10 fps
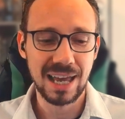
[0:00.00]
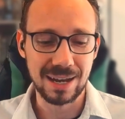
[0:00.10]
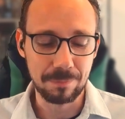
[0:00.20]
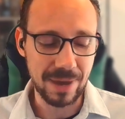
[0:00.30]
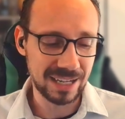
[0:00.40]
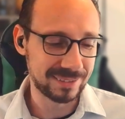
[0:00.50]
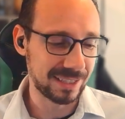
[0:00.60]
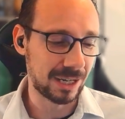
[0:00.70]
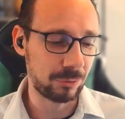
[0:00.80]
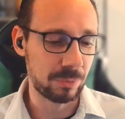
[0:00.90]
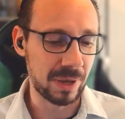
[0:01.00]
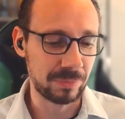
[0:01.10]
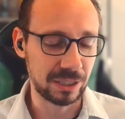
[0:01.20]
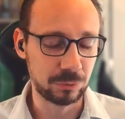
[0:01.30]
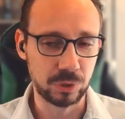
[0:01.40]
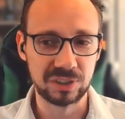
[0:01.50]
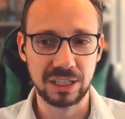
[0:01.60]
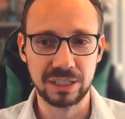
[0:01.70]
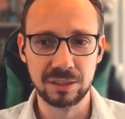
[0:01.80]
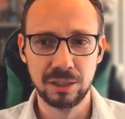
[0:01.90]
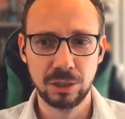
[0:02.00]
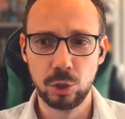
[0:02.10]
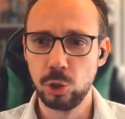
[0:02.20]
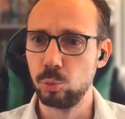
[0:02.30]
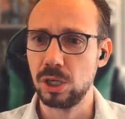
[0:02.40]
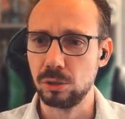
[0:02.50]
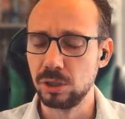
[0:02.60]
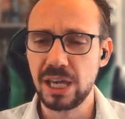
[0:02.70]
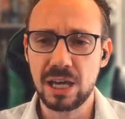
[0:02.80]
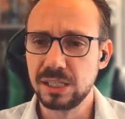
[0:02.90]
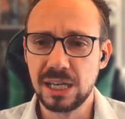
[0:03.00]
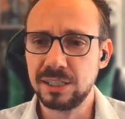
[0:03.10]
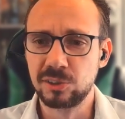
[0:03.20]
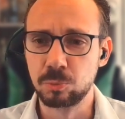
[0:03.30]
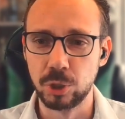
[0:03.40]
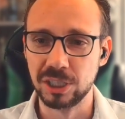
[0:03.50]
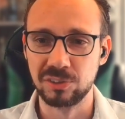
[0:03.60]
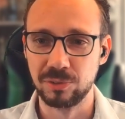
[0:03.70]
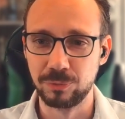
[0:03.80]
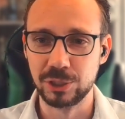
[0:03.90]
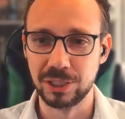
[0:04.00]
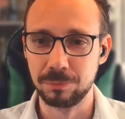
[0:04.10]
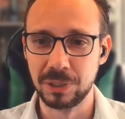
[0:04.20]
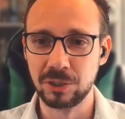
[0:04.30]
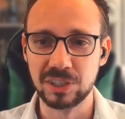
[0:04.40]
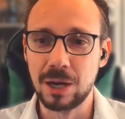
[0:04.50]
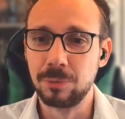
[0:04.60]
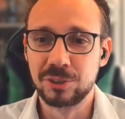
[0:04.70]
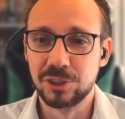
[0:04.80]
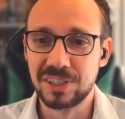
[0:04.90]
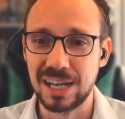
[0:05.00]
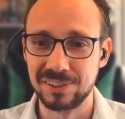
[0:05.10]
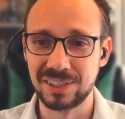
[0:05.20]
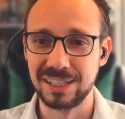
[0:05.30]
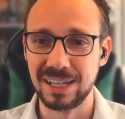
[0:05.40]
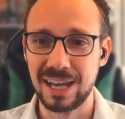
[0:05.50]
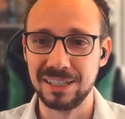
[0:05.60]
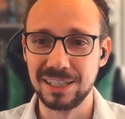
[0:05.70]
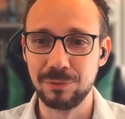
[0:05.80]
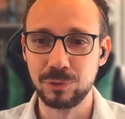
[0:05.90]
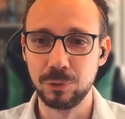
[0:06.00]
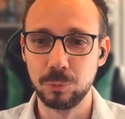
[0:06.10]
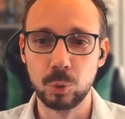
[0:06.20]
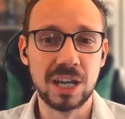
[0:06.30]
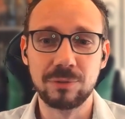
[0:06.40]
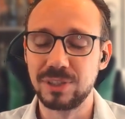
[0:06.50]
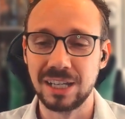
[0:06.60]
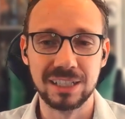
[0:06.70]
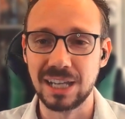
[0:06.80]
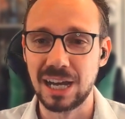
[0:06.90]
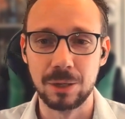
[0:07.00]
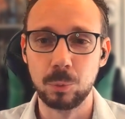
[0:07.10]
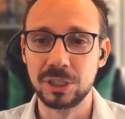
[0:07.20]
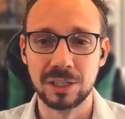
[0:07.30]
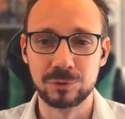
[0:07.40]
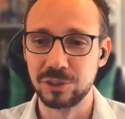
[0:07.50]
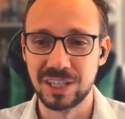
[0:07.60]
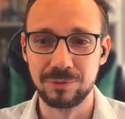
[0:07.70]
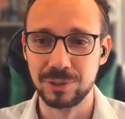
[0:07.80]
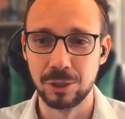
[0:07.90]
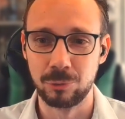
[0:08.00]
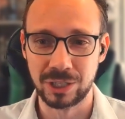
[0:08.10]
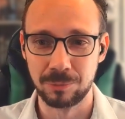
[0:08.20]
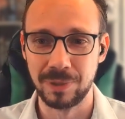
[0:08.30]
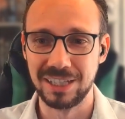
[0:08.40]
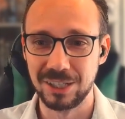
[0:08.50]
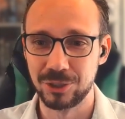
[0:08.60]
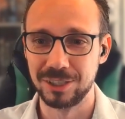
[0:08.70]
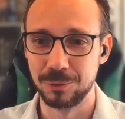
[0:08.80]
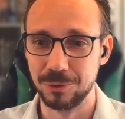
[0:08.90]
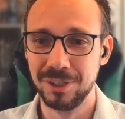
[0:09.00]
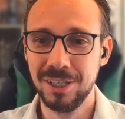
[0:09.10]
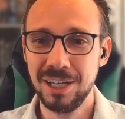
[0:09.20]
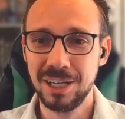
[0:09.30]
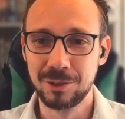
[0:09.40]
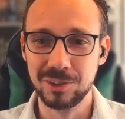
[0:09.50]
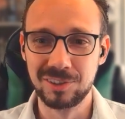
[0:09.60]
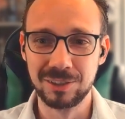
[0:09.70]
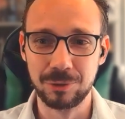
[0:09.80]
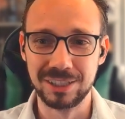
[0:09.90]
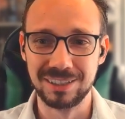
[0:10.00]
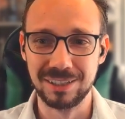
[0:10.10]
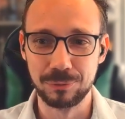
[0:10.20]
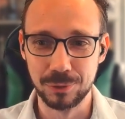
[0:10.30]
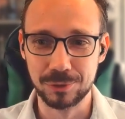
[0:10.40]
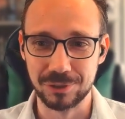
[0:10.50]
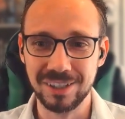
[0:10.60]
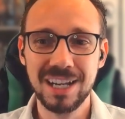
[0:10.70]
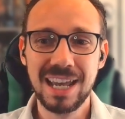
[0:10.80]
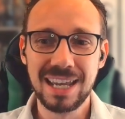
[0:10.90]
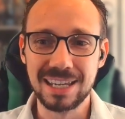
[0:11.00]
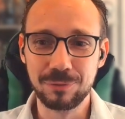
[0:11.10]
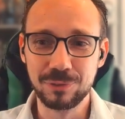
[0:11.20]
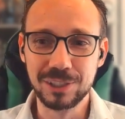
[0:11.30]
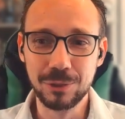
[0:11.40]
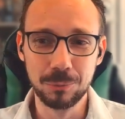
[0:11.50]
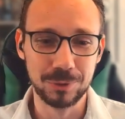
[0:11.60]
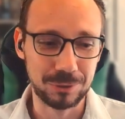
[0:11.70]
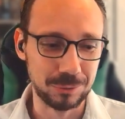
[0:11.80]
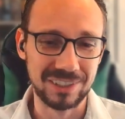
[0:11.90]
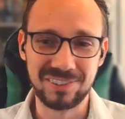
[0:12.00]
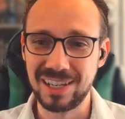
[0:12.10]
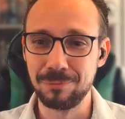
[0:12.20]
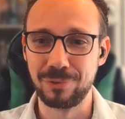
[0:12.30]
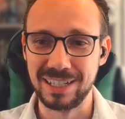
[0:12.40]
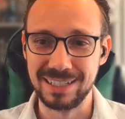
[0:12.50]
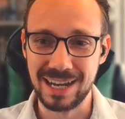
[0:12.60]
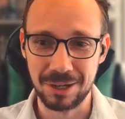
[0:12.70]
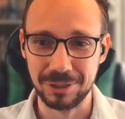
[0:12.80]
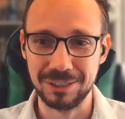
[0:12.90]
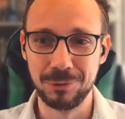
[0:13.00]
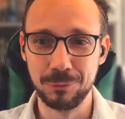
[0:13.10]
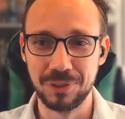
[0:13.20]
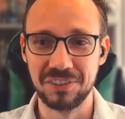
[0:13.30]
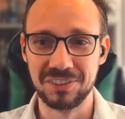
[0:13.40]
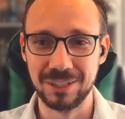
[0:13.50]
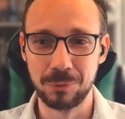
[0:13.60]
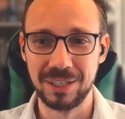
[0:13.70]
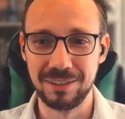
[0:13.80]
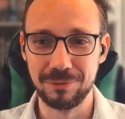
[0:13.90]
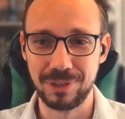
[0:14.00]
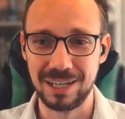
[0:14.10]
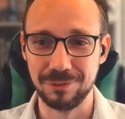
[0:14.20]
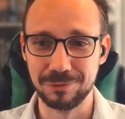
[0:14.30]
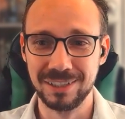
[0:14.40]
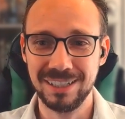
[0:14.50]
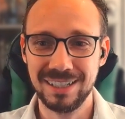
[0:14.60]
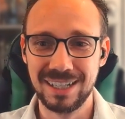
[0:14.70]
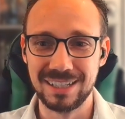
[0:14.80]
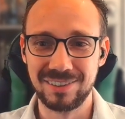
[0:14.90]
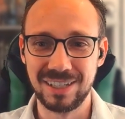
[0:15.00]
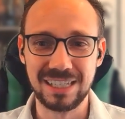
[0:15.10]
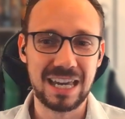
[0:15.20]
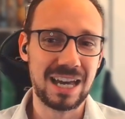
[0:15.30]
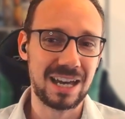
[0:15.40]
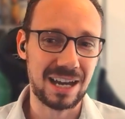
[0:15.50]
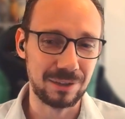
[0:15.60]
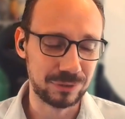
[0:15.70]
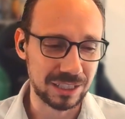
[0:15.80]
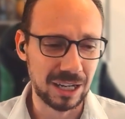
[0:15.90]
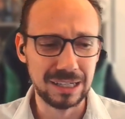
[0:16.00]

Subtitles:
And back then I remember it was like, oh, wow, yeah, that's more than sufficient, because I was just asking, and if you wouldn't have done it, I would have just given you a recommendation to consider it in the future. If you would do the same thing now in 2025 and say, yeah, I've done a